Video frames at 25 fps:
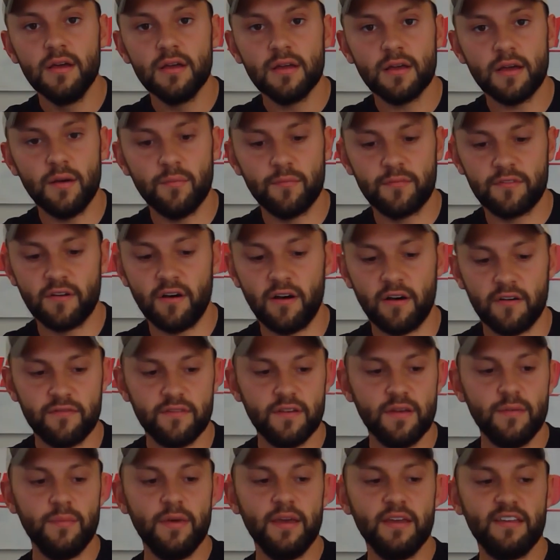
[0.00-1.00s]
comes off.
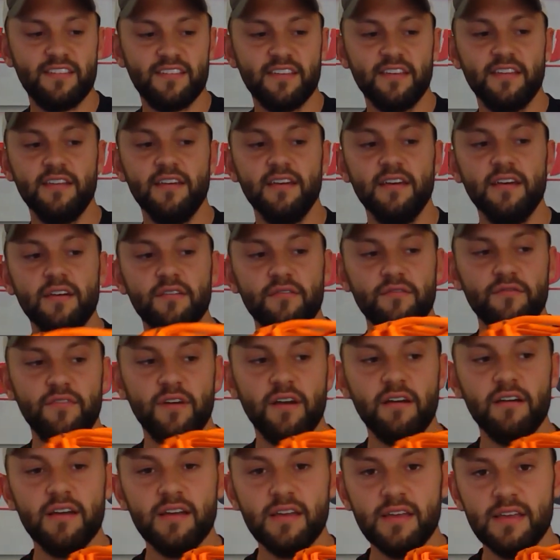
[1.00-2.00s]
It makes it
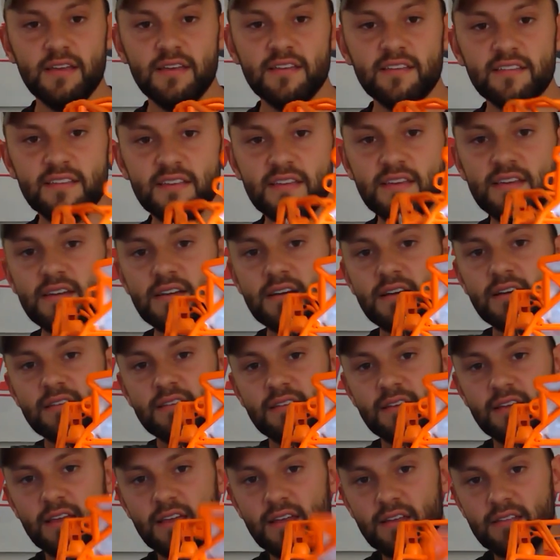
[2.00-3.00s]
very easy
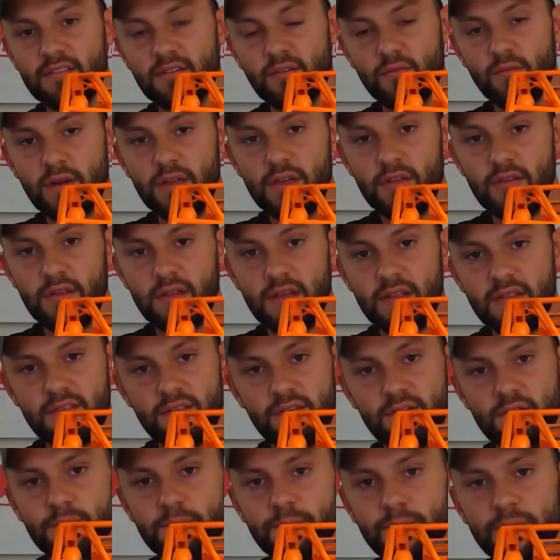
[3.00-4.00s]
to get to what you need
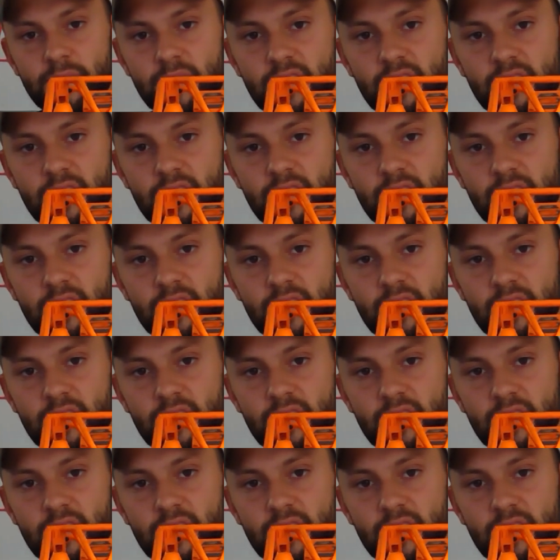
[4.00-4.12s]
to.